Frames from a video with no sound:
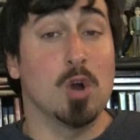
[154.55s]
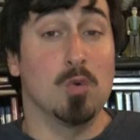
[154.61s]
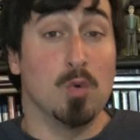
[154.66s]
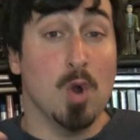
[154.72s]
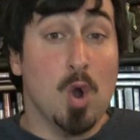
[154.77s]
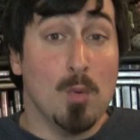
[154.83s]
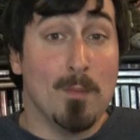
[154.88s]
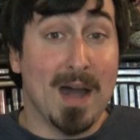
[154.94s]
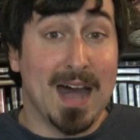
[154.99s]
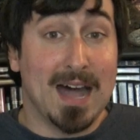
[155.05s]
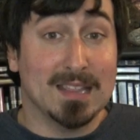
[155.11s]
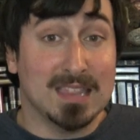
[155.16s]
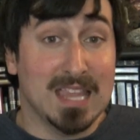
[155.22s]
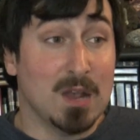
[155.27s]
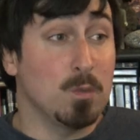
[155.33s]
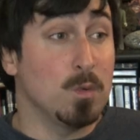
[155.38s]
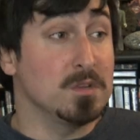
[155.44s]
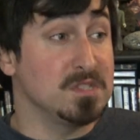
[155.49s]
a
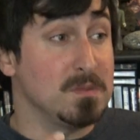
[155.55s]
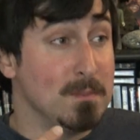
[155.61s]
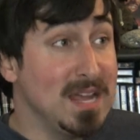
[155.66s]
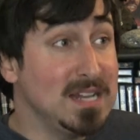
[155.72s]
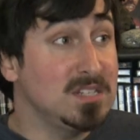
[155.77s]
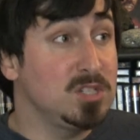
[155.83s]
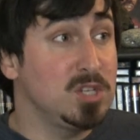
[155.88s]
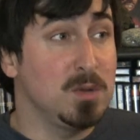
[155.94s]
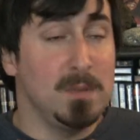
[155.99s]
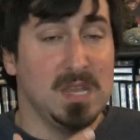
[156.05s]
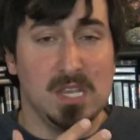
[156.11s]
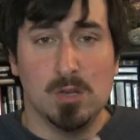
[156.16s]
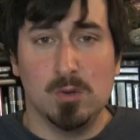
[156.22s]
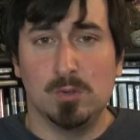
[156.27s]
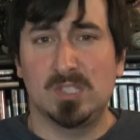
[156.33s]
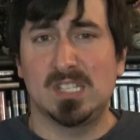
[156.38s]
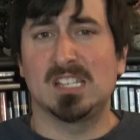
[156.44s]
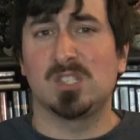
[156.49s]
robot that was meant to be
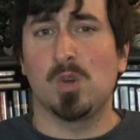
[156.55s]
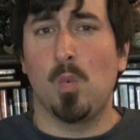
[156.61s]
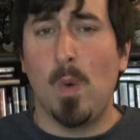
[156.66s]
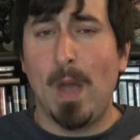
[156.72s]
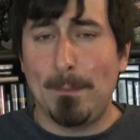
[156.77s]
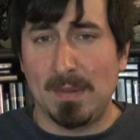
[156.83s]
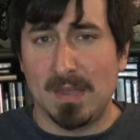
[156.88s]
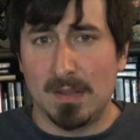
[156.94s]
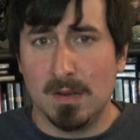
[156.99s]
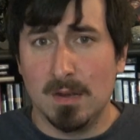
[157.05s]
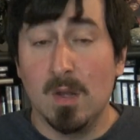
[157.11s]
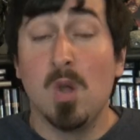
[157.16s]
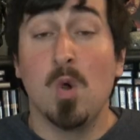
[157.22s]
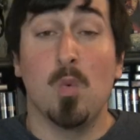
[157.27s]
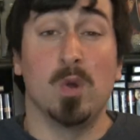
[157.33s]
used as a weapon,